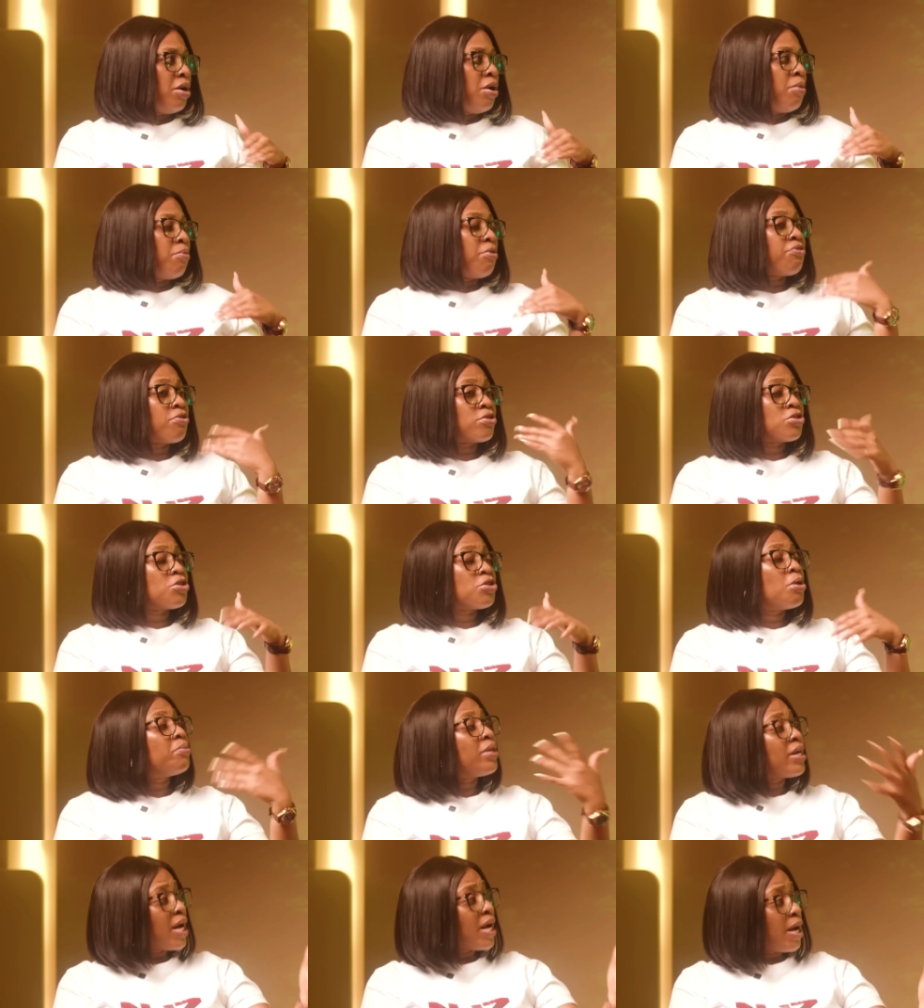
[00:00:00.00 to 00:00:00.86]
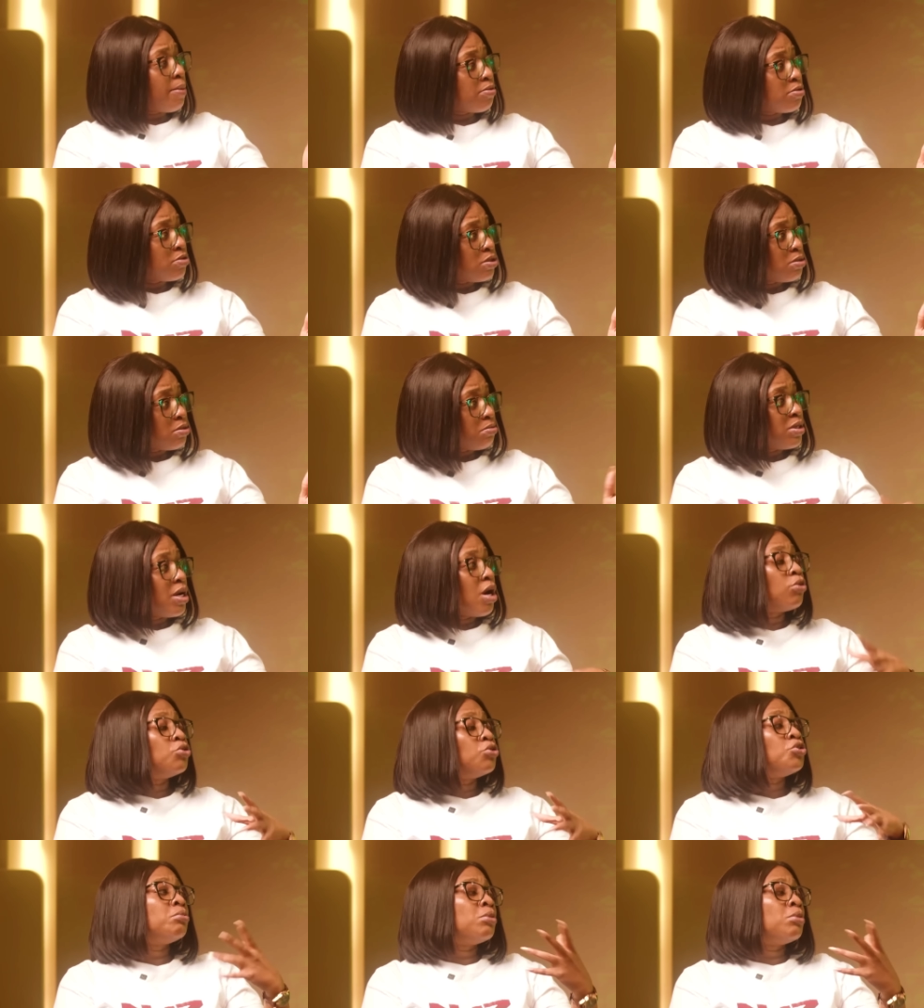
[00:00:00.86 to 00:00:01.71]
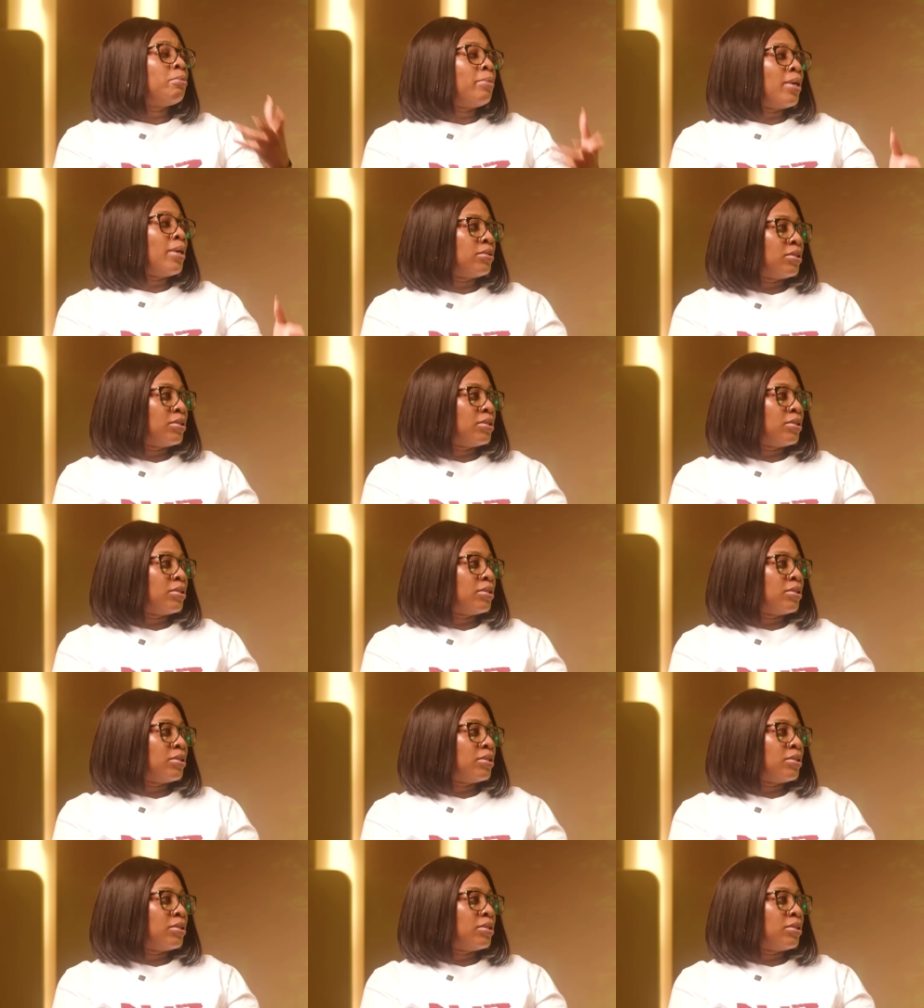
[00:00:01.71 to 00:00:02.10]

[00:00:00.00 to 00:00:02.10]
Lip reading: Before something happens to me, I would dream about it.